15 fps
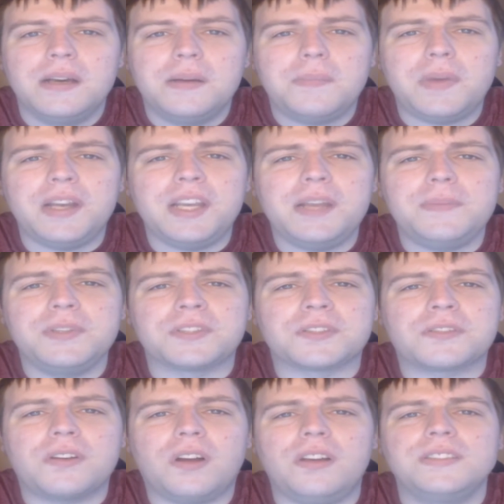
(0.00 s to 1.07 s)
My name is
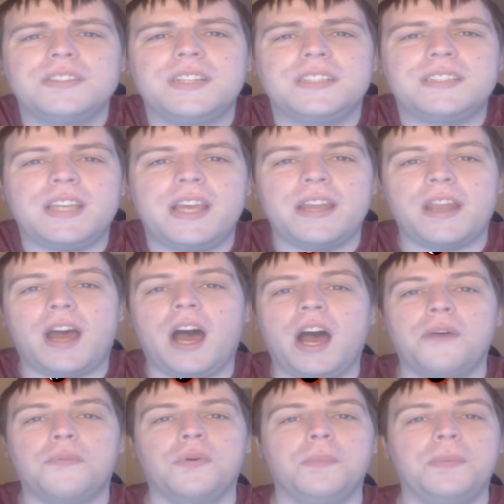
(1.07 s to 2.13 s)
Kralizec and I
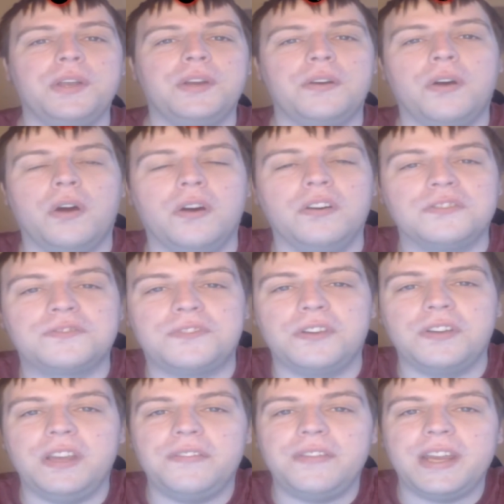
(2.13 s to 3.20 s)
will be your host for
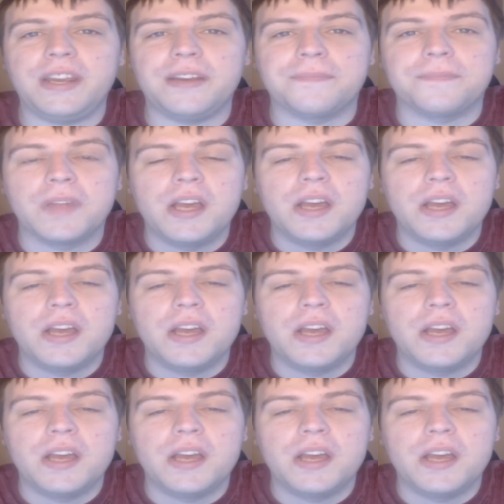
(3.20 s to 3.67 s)
the evening.